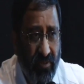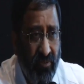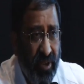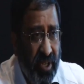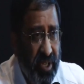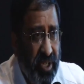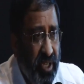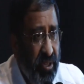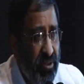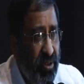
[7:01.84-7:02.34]

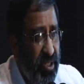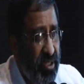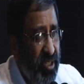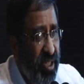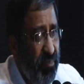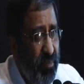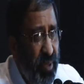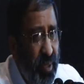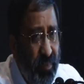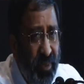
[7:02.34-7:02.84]
working on
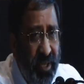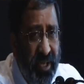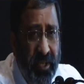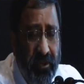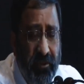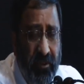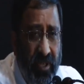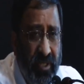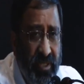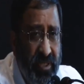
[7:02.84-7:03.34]
their
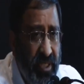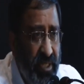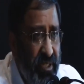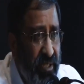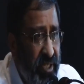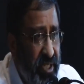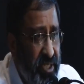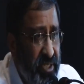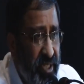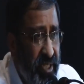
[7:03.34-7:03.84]
memory,
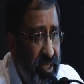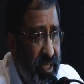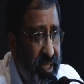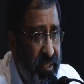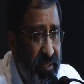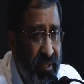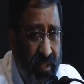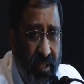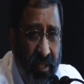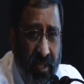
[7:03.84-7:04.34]
concentration,
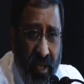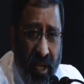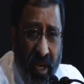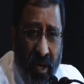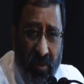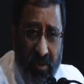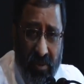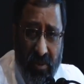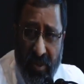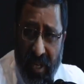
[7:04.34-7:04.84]
and
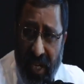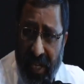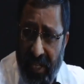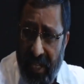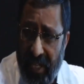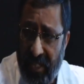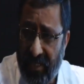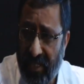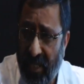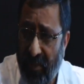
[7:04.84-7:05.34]
how to
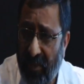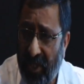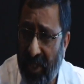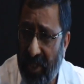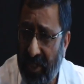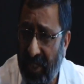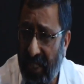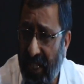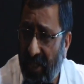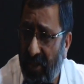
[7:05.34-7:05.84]
write
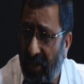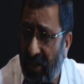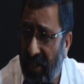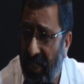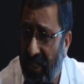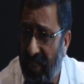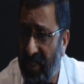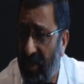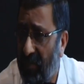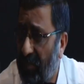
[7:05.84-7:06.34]
examination. I thought
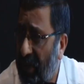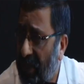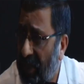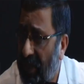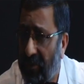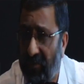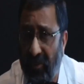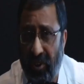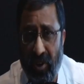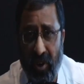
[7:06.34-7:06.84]
that is a
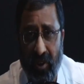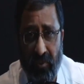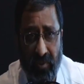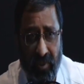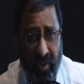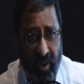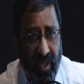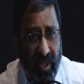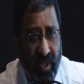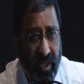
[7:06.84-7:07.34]
better way of
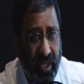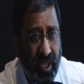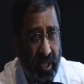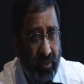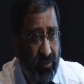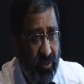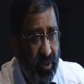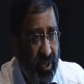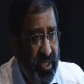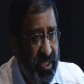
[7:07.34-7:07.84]

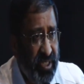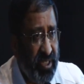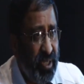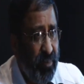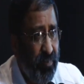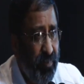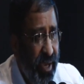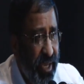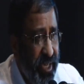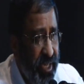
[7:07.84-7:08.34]
influencing
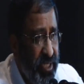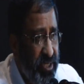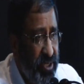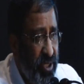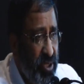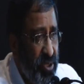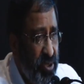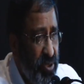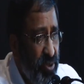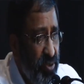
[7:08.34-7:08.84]
the parents
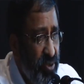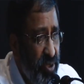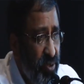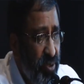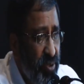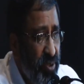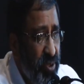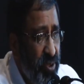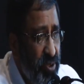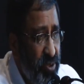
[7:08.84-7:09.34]
also,
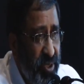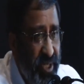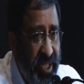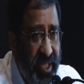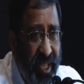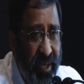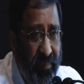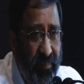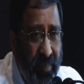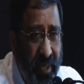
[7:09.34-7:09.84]
though, so they
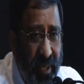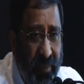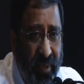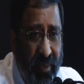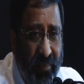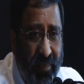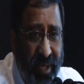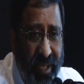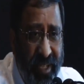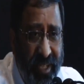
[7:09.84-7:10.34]
can pay
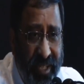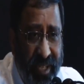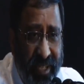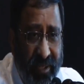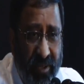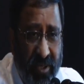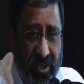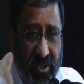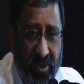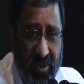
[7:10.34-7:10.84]
me money
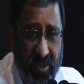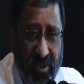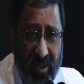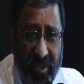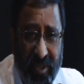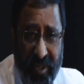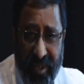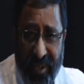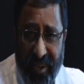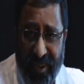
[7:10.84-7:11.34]
and also
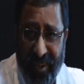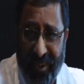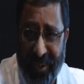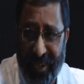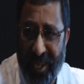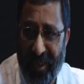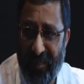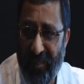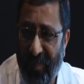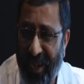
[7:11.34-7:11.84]

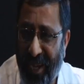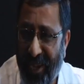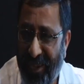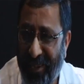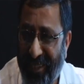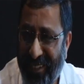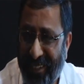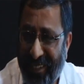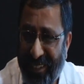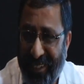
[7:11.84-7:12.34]
keep
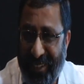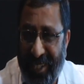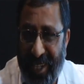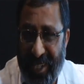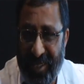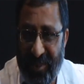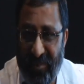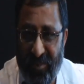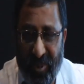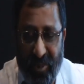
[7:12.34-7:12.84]
my
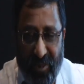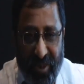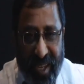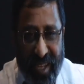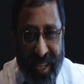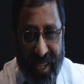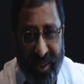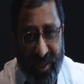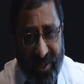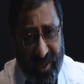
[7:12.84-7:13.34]
things
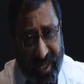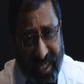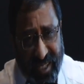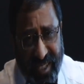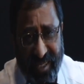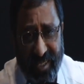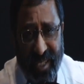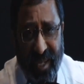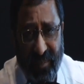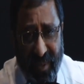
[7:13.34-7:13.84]
moving. And also at
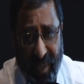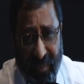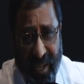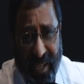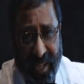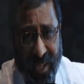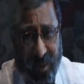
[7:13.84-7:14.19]
the same time,